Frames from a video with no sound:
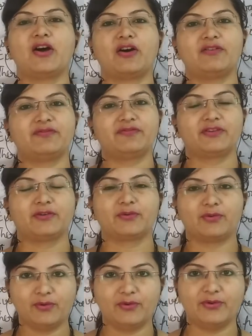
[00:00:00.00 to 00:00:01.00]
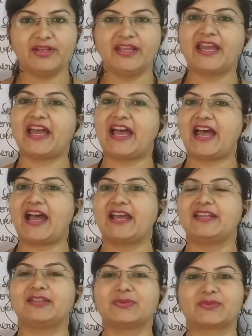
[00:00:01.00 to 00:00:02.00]
of your own
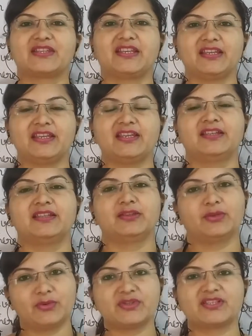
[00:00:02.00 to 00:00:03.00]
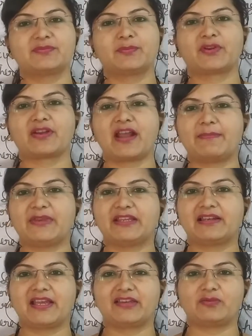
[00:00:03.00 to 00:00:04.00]
and using those
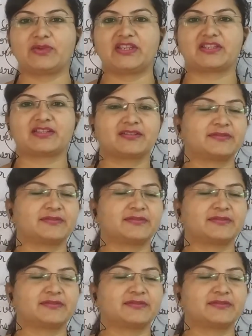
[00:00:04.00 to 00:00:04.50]
programming language.